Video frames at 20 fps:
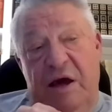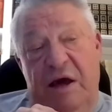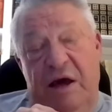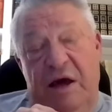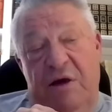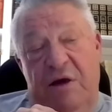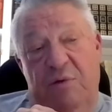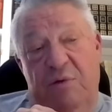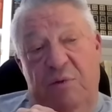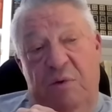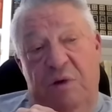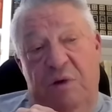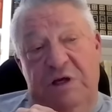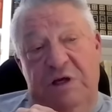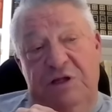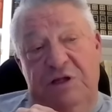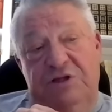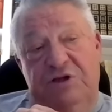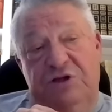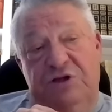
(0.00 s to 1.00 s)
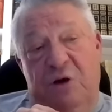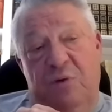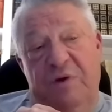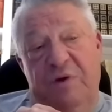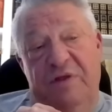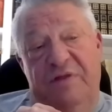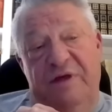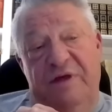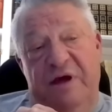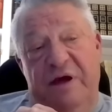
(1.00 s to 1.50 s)
And so
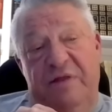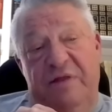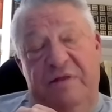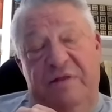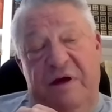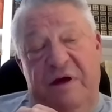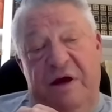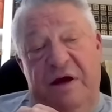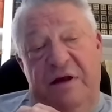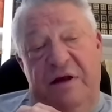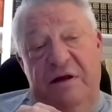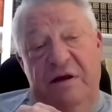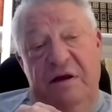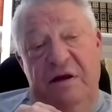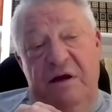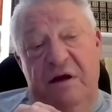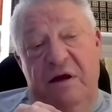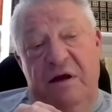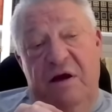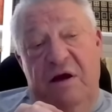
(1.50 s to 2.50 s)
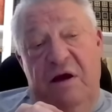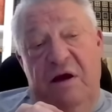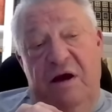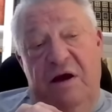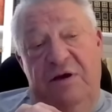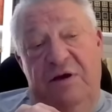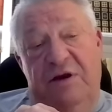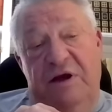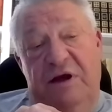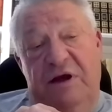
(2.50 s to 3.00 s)
we think that
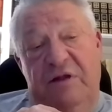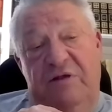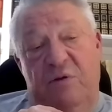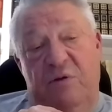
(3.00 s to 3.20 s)
to